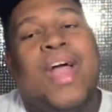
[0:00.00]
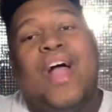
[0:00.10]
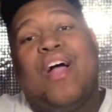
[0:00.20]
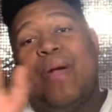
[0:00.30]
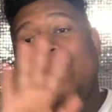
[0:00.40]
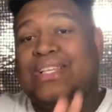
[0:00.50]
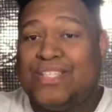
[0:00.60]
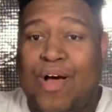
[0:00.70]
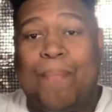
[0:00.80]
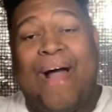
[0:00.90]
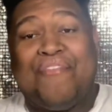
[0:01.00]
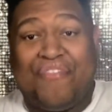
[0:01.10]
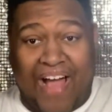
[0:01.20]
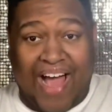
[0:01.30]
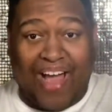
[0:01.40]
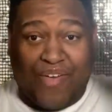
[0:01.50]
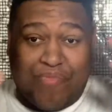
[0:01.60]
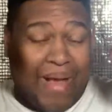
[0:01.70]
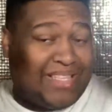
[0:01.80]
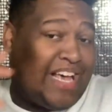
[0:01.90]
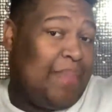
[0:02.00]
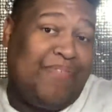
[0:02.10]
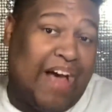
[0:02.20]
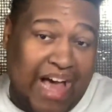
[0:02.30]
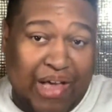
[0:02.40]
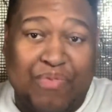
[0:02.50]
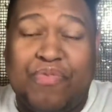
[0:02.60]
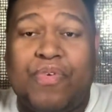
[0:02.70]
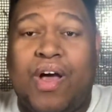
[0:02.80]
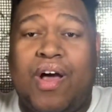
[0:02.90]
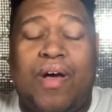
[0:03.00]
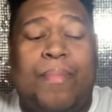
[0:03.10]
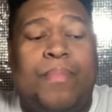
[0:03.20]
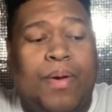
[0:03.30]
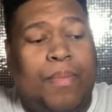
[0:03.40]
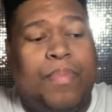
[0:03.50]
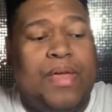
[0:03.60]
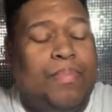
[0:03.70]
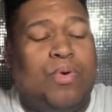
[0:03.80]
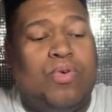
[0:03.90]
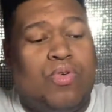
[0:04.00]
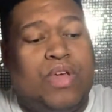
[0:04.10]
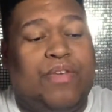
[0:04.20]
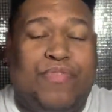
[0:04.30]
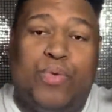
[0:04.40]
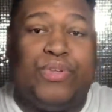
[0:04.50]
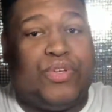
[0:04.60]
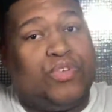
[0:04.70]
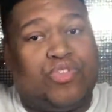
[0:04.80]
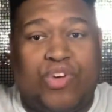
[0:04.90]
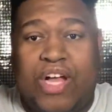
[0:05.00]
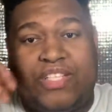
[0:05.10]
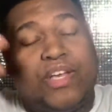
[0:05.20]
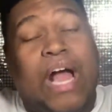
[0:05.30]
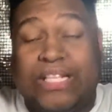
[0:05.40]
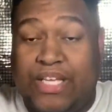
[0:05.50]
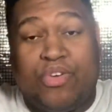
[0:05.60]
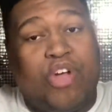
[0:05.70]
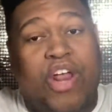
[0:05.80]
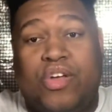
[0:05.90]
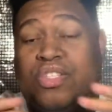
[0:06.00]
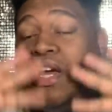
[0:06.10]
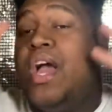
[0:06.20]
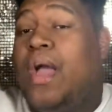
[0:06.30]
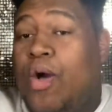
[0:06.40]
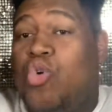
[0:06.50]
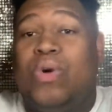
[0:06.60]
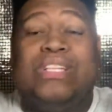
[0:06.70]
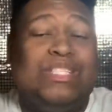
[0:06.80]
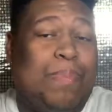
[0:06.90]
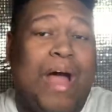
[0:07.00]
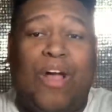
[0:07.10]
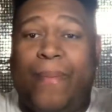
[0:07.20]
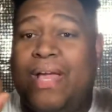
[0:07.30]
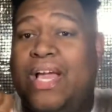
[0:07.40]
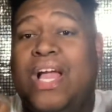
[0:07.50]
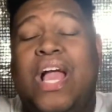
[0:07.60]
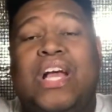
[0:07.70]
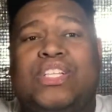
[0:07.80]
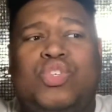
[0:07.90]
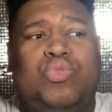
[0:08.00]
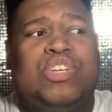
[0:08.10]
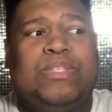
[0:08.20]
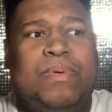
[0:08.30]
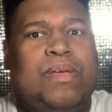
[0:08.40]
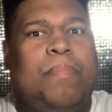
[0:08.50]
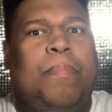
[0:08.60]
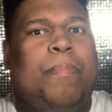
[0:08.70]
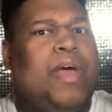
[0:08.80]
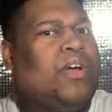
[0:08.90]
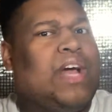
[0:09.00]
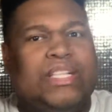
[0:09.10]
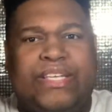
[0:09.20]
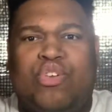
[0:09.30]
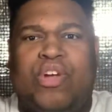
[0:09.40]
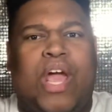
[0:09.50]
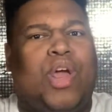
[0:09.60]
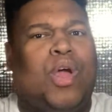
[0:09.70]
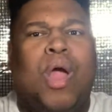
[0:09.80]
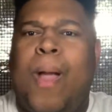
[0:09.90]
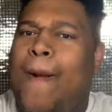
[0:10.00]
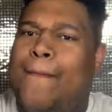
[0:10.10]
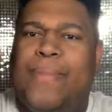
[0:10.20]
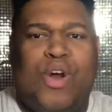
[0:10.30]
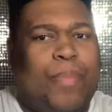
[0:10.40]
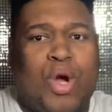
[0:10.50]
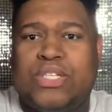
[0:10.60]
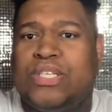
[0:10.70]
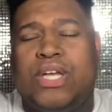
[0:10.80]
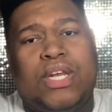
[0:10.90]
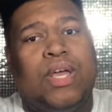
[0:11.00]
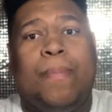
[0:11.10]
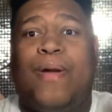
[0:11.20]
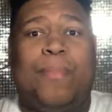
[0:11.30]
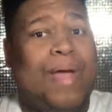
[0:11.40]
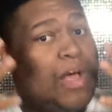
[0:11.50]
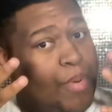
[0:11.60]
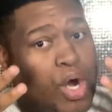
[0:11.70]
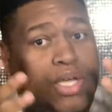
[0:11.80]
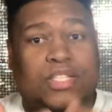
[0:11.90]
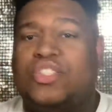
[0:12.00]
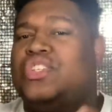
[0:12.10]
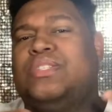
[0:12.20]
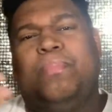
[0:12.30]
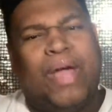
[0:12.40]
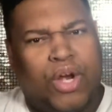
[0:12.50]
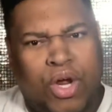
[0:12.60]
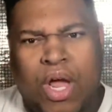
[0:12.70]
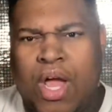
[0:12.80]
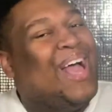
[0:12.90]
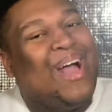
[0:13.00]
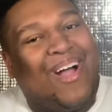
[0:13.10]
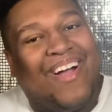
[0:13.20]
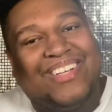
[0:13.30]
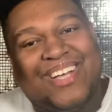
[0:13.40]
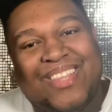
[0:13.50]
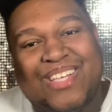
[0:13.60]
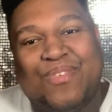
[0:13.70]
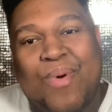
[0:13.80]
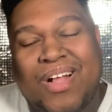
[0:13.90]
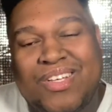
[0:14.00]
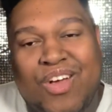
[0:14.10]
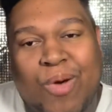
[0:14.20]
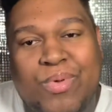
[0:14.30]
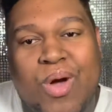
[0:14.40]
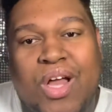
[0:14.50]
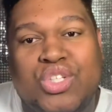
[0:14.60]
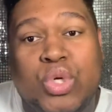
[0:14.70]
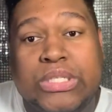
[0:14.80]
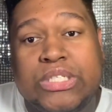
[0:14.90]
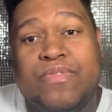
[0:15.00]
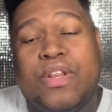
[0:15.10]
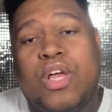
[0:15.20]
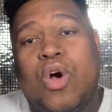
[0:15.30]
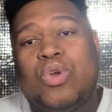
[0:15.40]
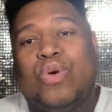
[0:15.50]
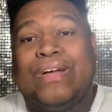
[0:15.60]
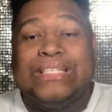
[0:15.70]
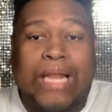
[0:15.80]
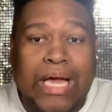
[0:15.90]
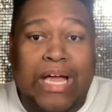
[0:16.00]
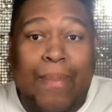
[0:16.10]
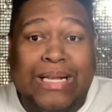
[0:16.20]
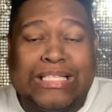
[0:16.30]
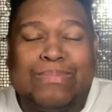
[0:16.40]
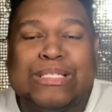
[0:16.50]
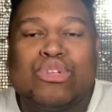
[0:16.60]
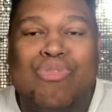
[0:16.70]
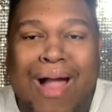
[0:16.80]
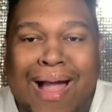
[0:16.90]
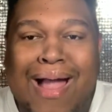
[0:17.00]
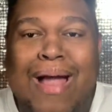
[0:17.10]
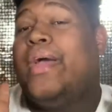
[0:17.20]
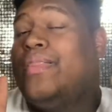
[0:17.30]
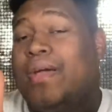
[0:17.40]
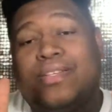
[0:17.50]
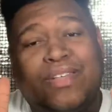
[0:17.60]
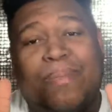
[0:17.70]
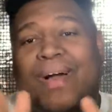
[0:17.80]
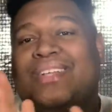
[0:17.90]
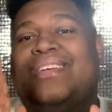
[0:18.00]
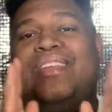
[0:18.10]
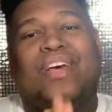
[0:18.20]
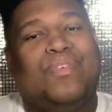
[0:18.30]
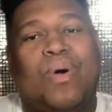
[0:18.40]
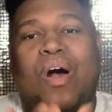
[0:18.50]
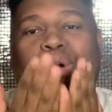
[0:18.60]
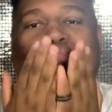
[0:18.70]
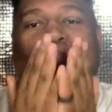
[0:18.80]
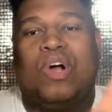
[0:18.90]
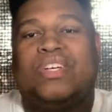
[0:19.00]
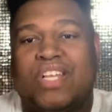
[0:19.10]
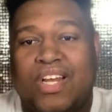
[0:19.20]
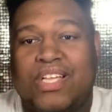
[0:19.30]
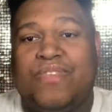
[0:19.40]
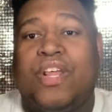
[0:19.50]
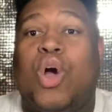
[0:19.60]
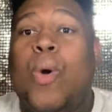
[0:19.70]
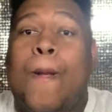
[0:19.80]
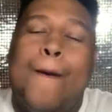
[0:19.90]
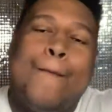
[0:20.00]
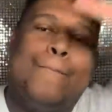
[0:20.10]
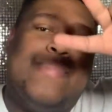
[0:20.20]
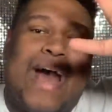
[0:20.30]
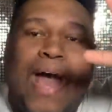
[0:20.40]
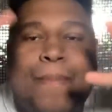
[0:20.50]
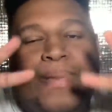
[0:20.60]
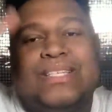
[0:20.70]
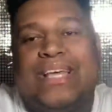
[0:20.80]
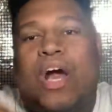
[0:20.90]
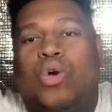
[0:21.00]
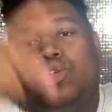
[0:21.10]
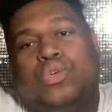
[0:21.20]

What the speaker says: All right, well, that's my top five people, influencers, content creators who inspire me to just be better content creator, better person, better makeup artist, just better. All right, y'all, thanks for watching. Hope you all enjoyed this video. Don't forget to like, comment, and subscribe. Thank you so much. Love you all. We'll see you next video. Bye. Peace out.